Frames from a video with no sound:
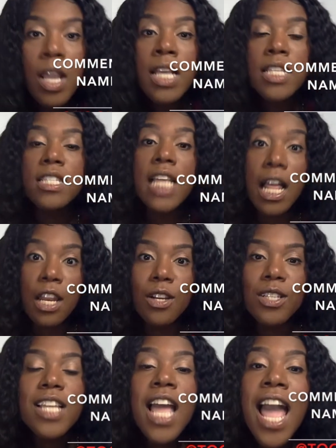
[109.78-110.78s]

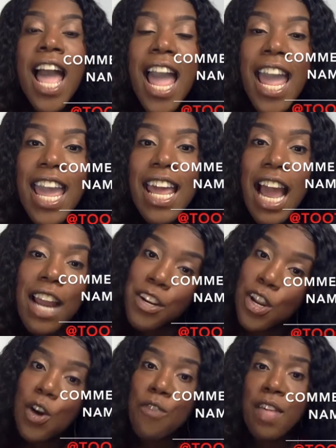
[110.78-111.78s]
sellers. And I
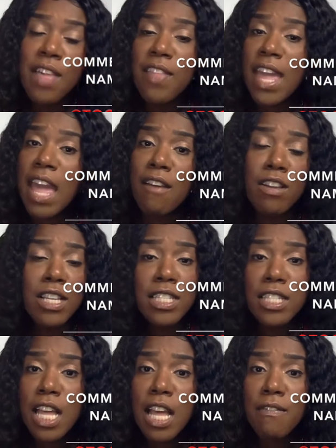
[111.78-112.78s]
know that they have good
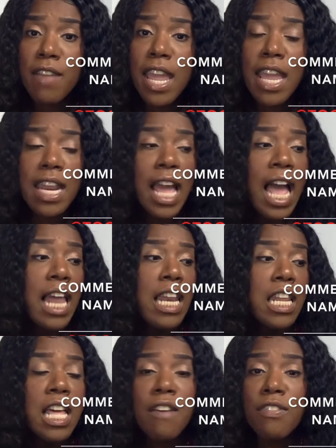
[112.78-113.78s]
stuff, and I
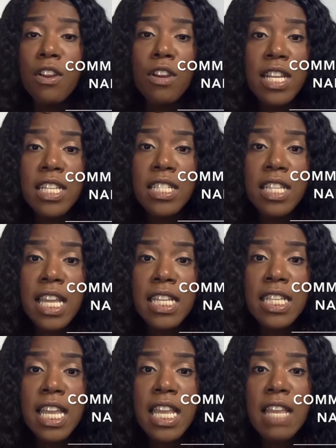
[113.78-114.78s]
love their
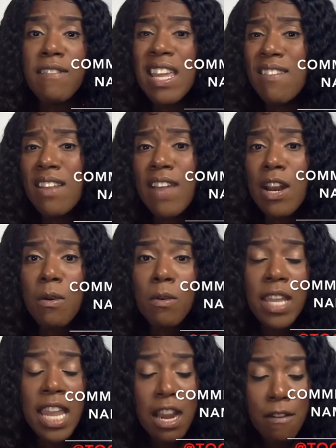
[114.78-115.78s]
listings. And even if I don't
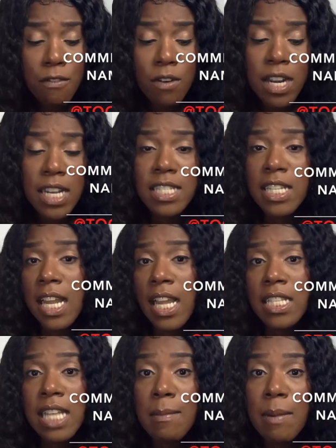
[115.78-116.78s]
care for the listing, like
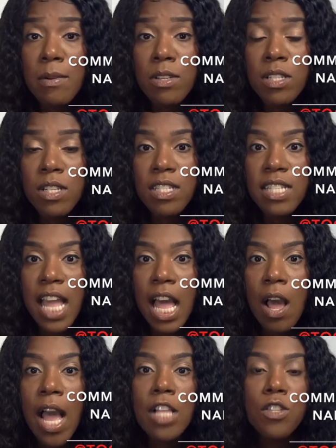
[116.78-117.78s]
it's not my personal
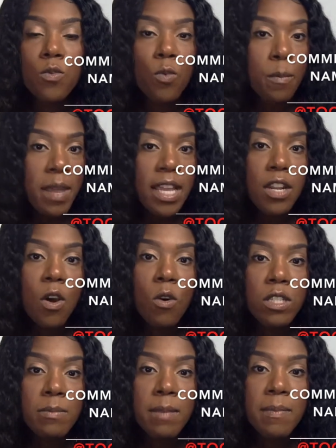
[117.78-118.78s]
style, I will make it a
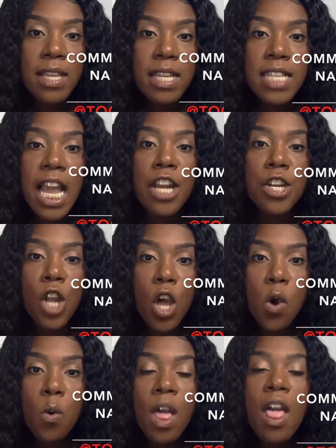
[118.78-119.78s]
host pick because I
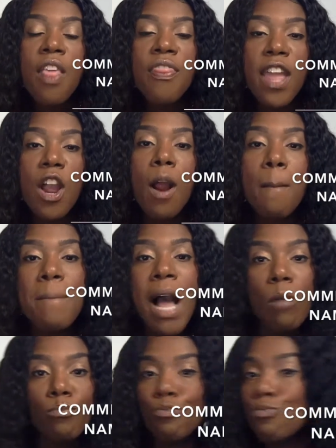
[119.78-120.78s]
know they are about